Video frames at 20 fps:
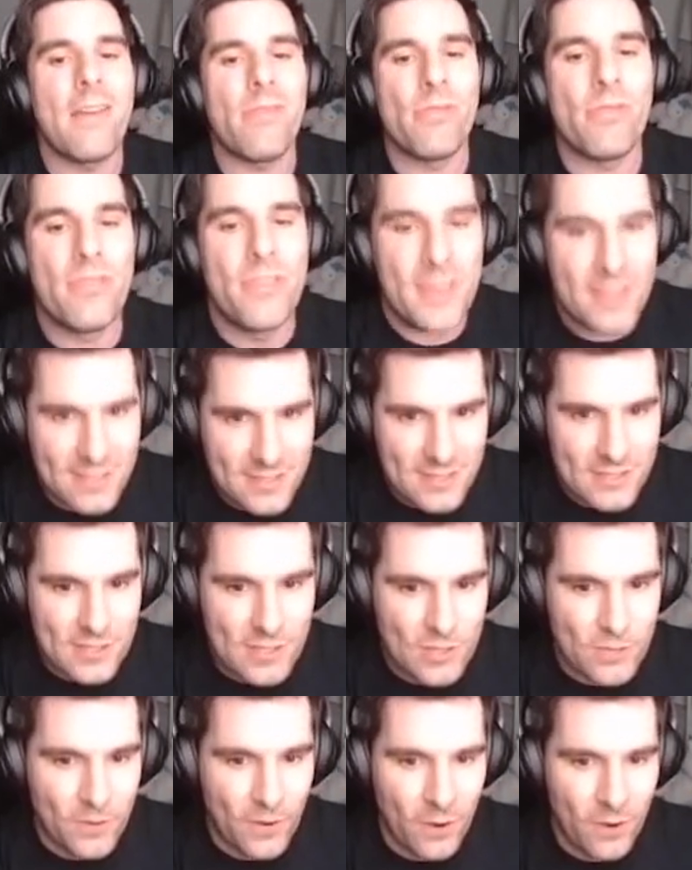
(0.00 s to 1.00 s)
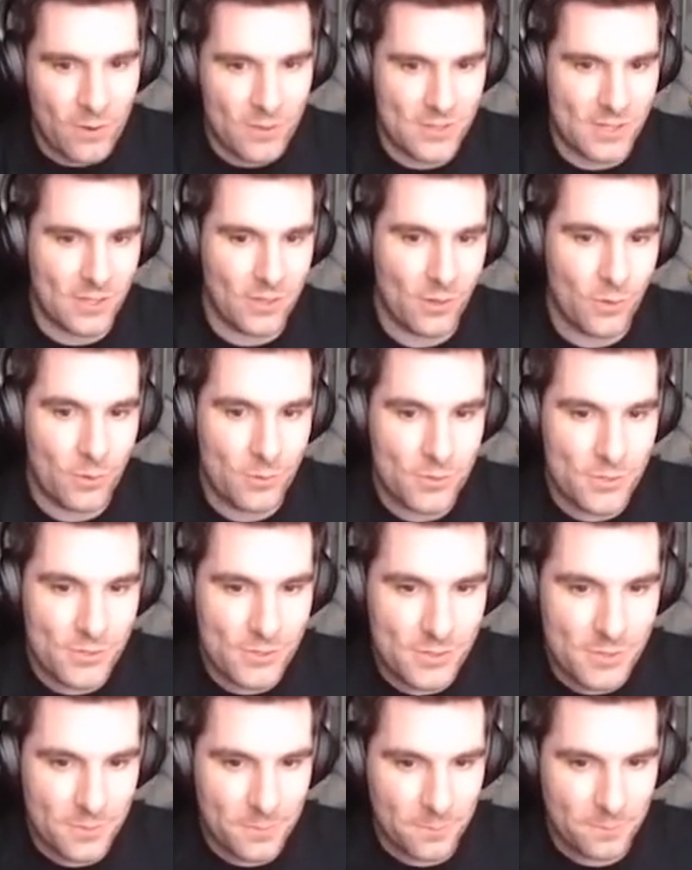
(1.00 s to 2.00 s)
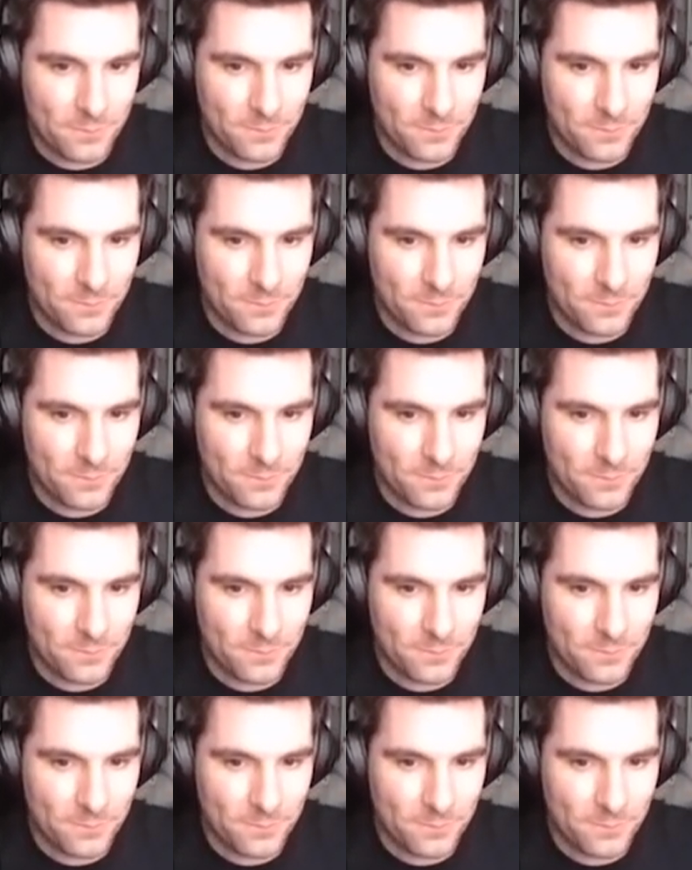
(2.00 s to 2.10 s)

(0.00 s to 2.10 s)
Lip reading: This is as far as it goes.